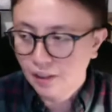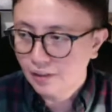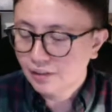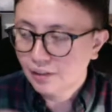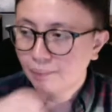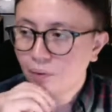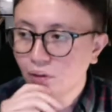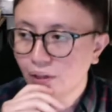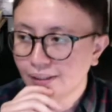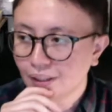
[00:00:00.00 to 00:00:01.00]
There's a book
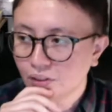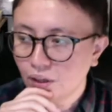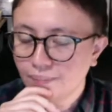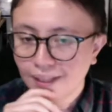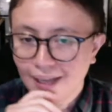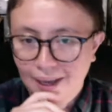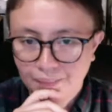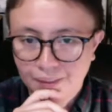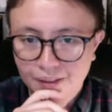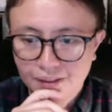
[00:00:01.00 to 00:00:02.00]
called Atomic
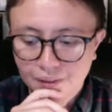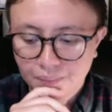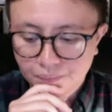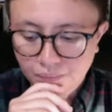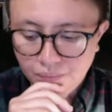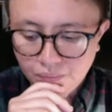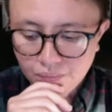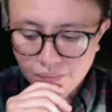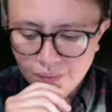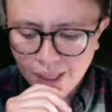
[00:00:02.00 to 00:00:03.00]
Habits.
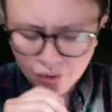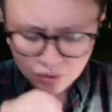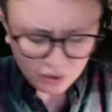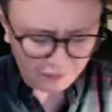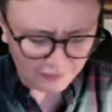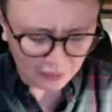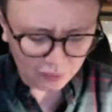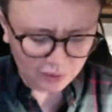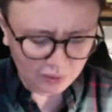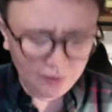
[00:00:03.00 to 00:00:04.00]
I don't know if that
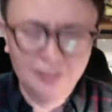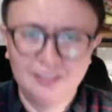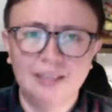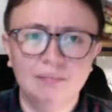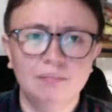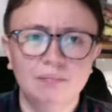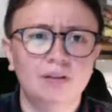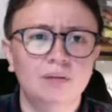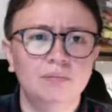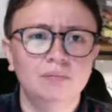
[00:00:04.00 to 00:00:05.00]
was... Is that
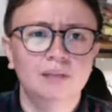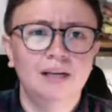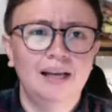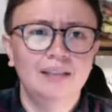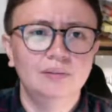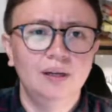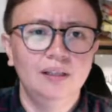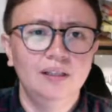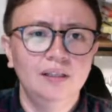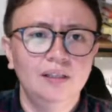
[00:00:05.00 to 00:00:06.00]
Malcolm Gladwell?